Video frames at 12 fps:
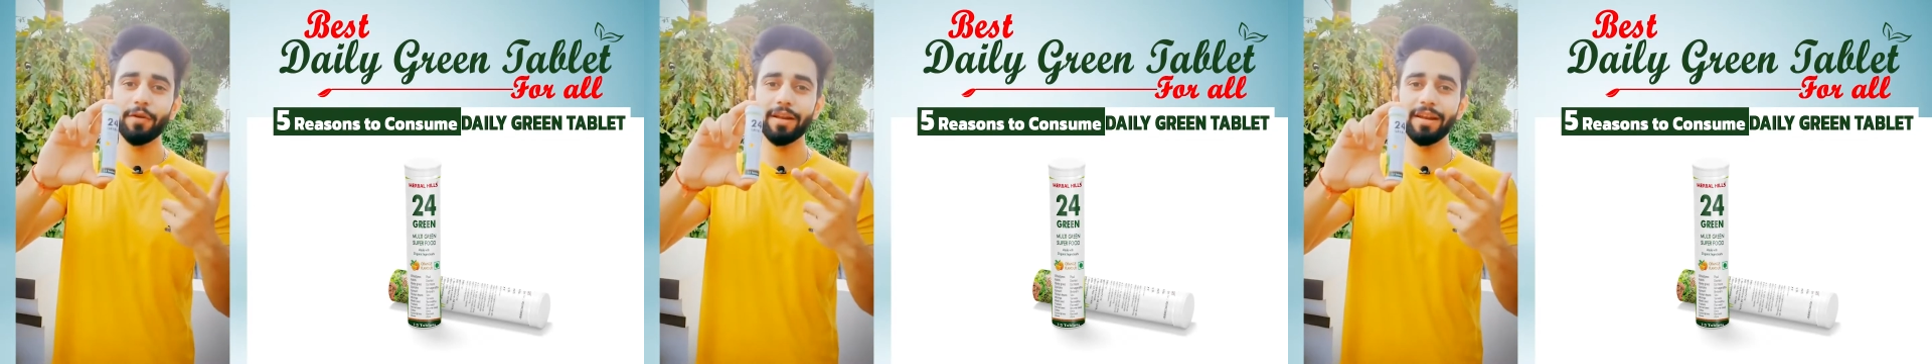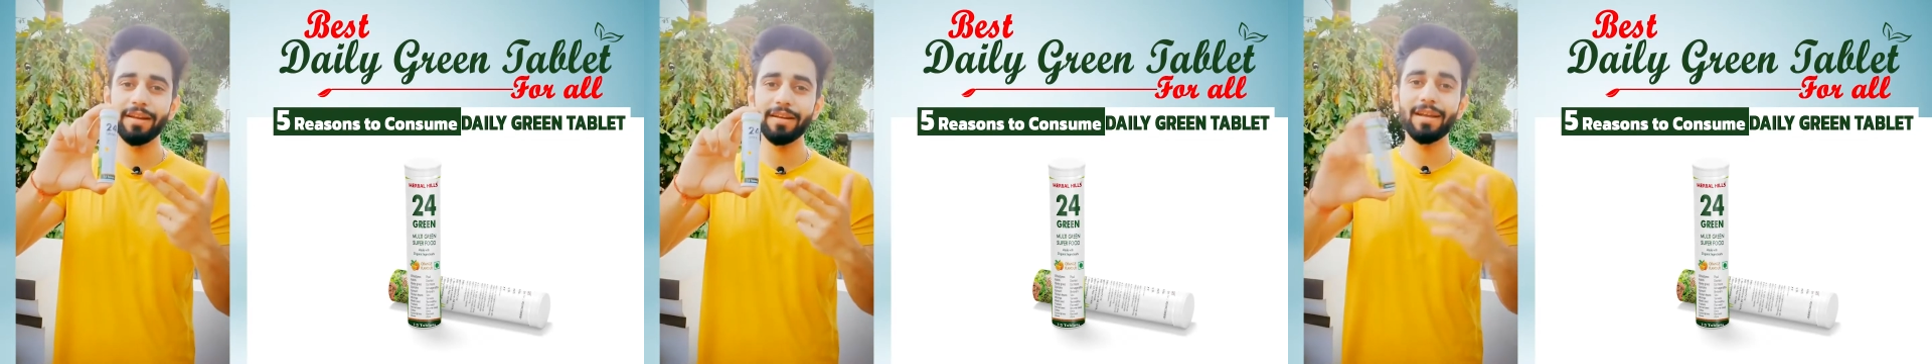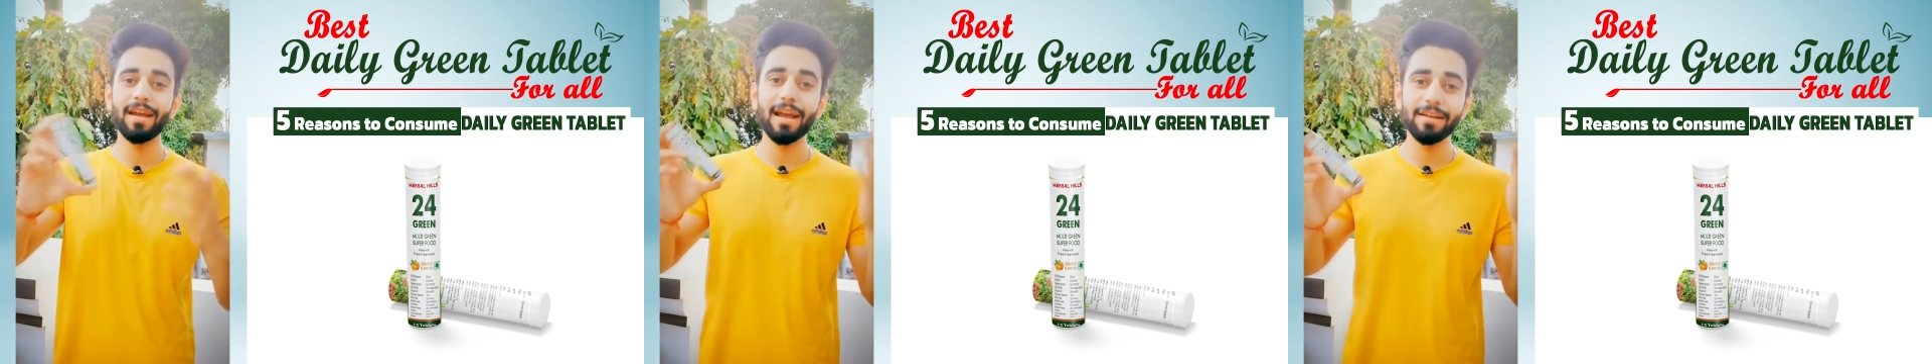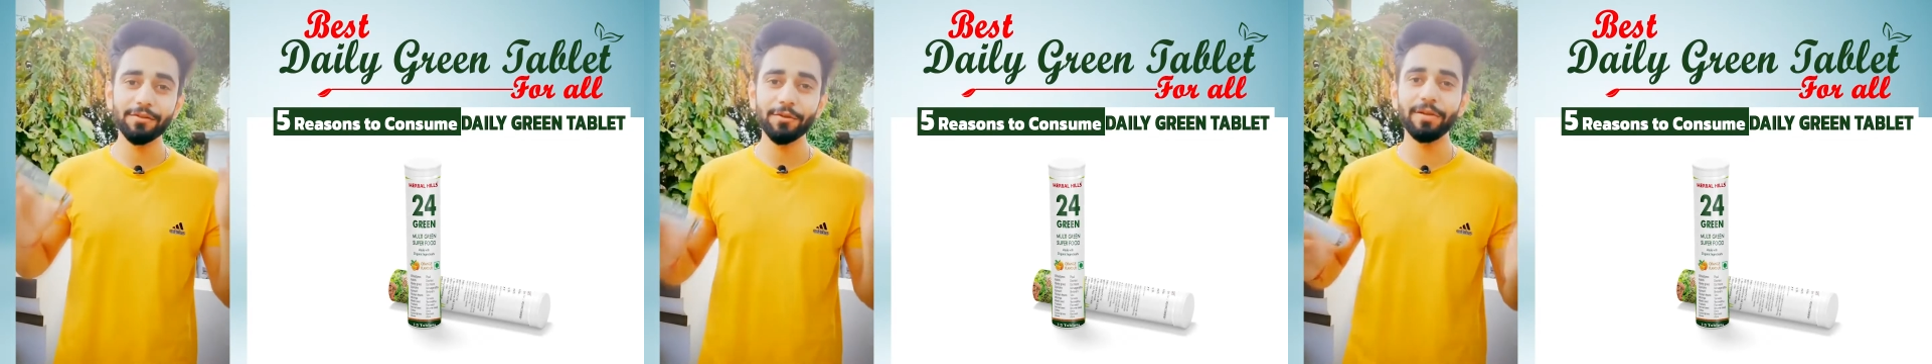Green
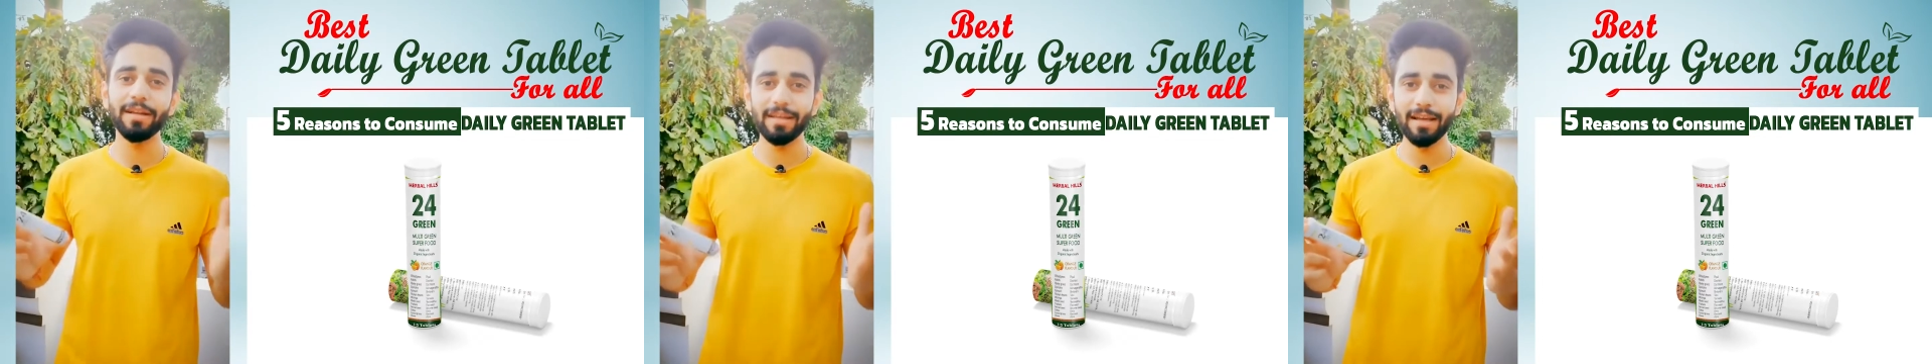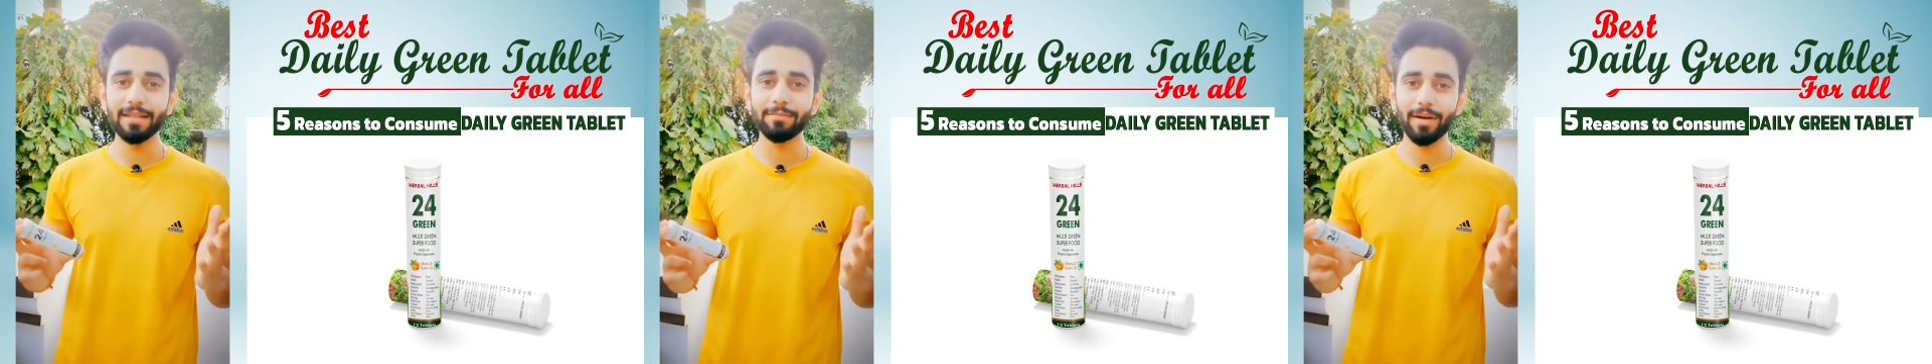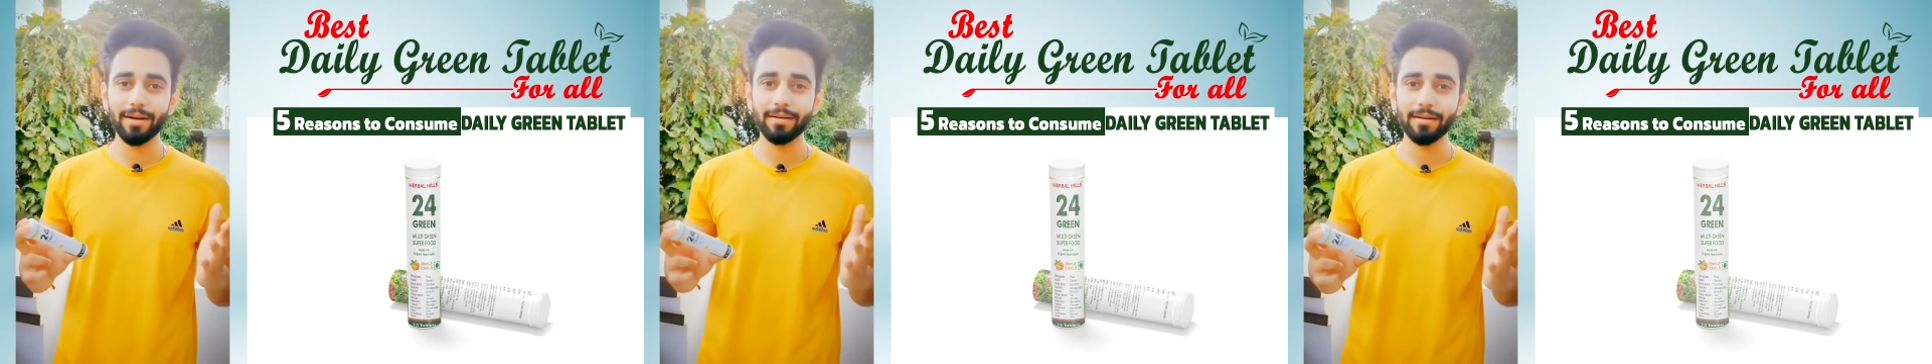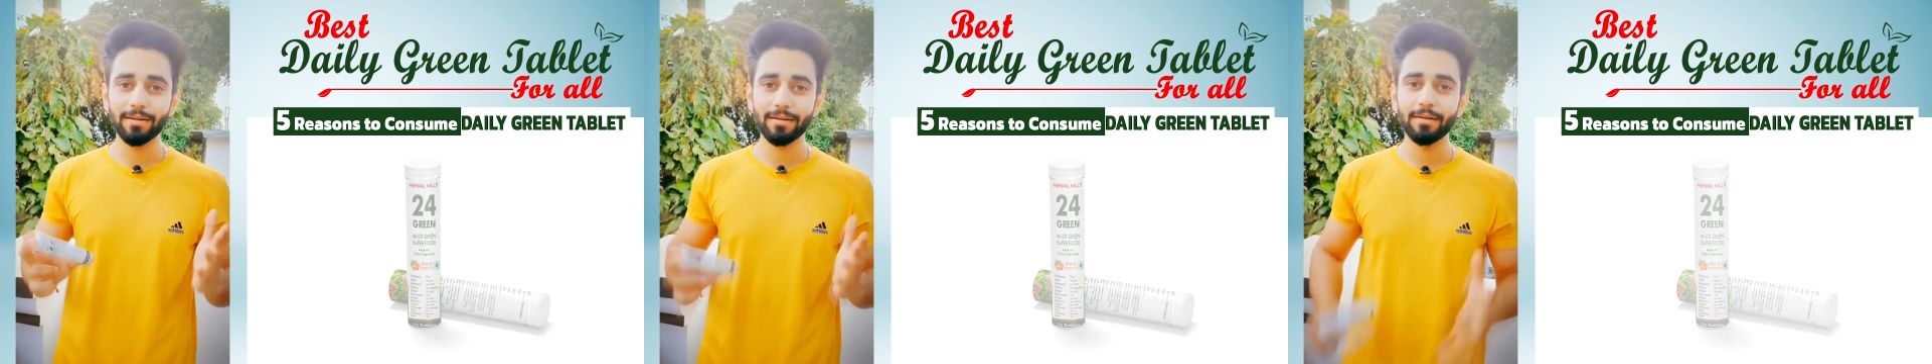as your daily health
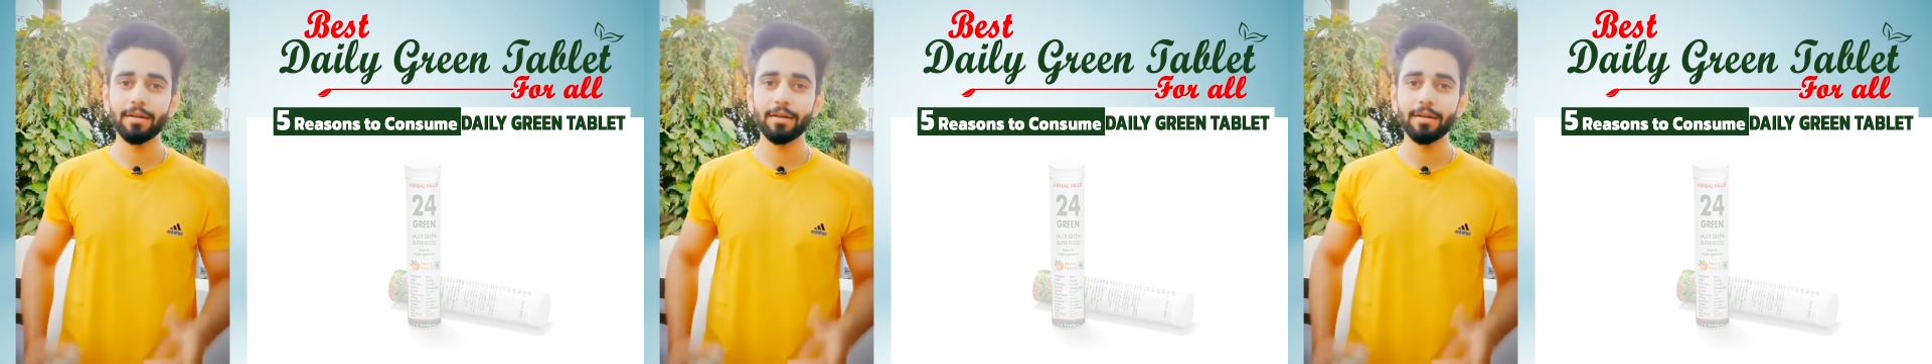partner.